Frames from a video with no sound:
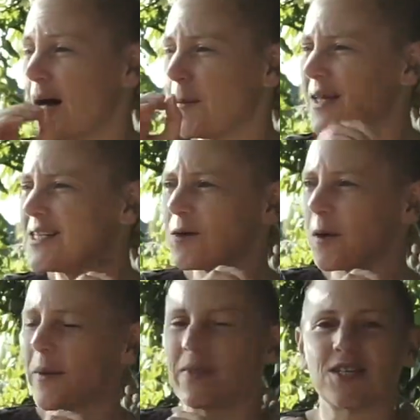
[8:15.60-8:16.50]
let's talk
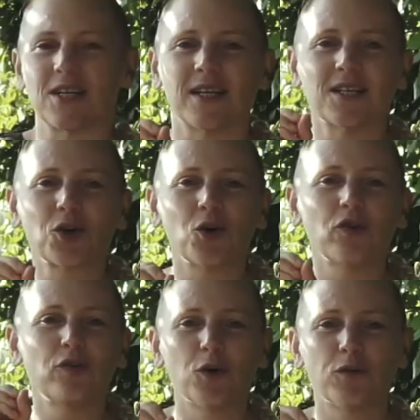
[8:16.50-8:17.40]
about this scene. It's
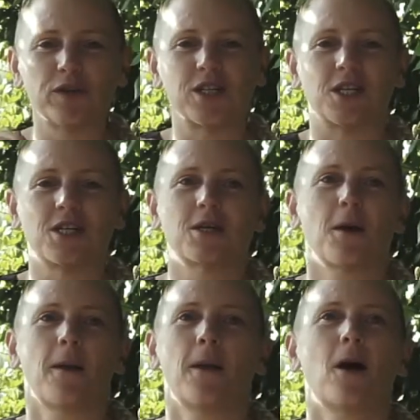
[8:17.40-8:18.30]
called Wolfetied,
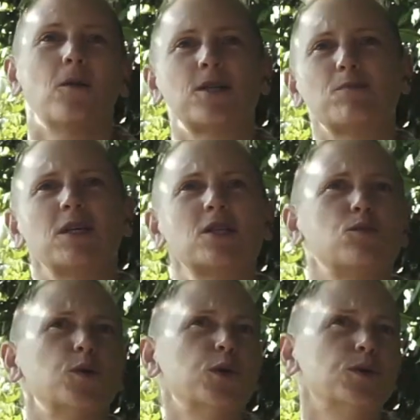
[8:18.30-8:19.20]
which
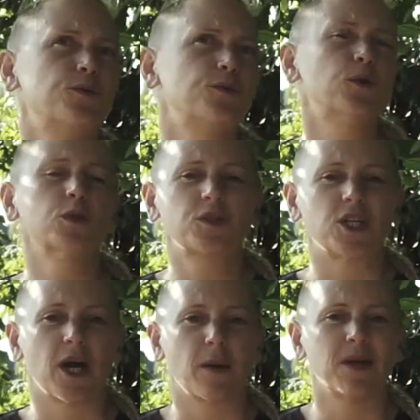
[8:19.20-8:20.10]
means wolf
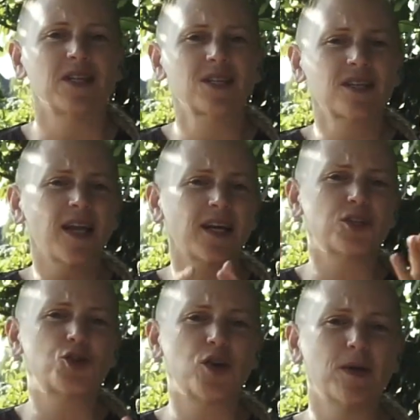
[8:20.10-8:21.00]
time. It's like a
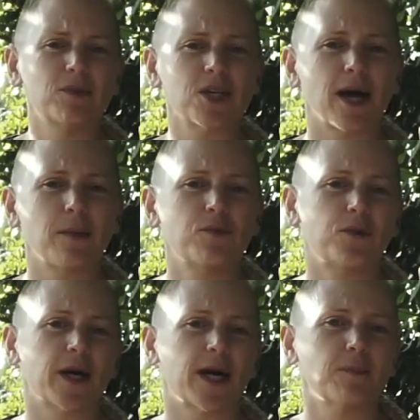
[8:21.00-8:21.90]
dream time
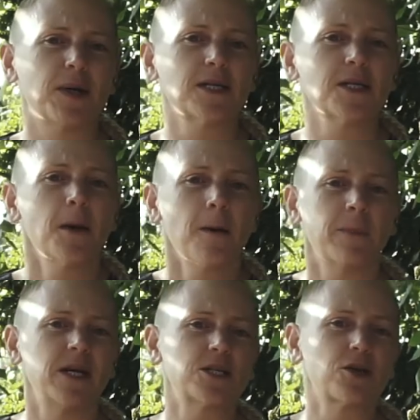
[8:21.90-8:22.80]
for Redbad.
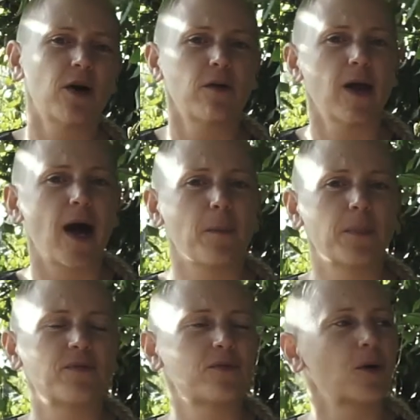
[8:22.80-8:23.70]
He's grown up
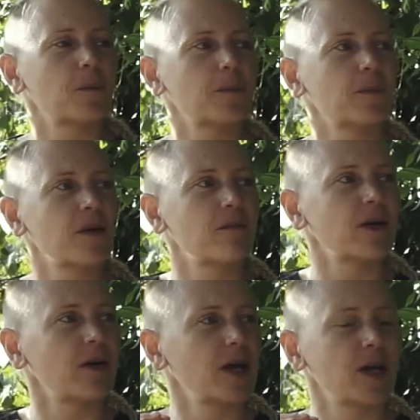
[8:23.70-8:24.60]
from a
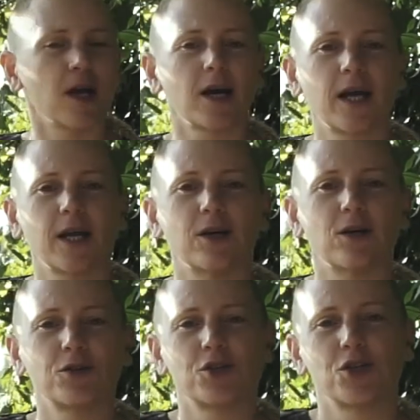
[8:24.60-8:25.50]
very young
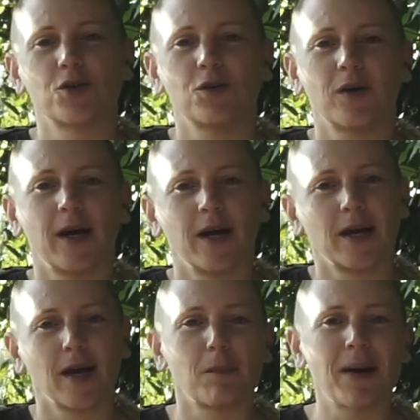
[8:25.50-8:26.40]
kiddo to a
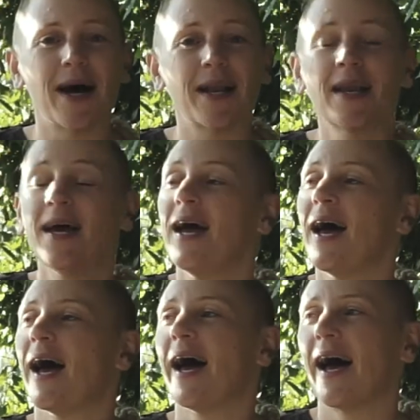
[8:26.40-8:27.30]
young man,
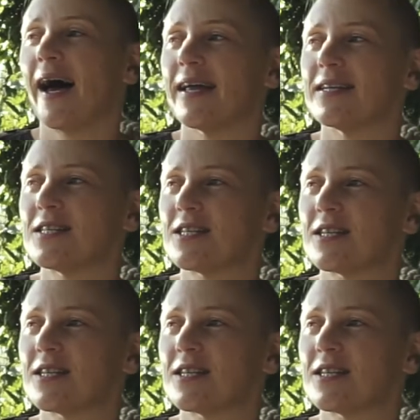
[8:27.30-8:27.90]
and